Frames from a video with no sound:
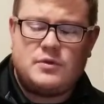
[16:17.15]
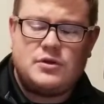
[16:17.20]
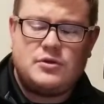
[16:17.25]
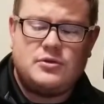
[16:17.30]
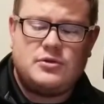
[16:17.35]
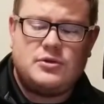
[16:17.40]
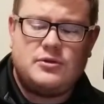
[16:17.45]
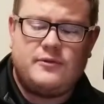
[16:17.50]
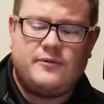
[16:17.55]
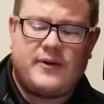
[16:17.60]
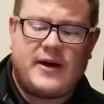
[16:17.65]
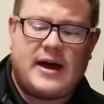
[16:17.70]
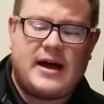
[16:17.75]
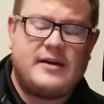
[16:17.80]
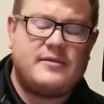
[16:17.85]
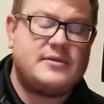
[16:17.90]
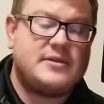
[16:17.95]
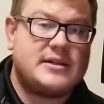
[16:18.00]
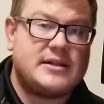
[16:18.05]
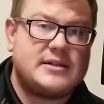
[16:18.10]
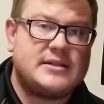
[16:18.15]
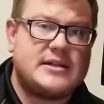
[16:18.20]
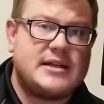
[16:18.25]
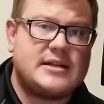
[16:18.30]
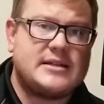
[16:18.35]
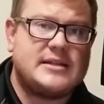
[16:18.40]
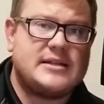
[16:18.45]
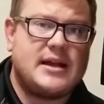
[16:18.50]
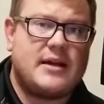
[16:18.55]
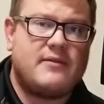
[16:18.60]

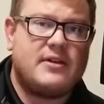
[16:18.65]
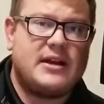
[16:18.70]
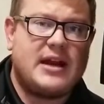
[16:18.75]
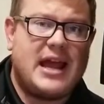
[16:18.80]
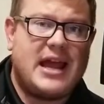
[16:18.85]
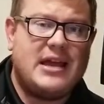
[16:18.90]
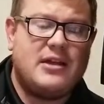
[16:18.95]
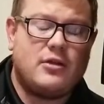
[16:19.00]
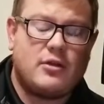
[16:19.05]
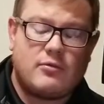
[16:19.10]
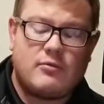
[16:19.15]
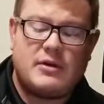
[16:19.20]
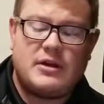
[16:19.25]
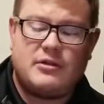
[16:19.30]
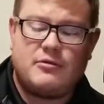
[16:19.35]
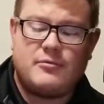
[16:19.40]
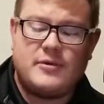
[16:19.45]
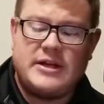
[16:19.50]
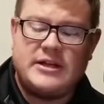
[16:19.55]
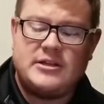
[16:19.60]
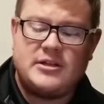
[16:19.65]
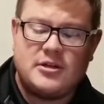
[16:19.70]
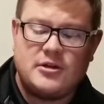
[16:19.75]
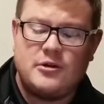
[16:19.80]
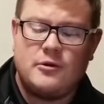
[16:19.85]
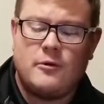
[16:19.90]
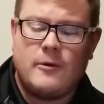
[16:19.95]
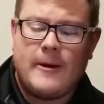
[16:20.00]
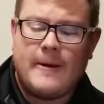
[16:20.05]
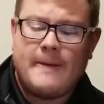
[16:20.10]

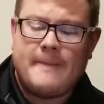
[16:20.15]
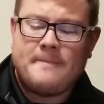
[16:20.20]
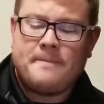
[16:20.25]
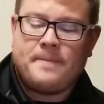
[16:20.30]
225-667-8332.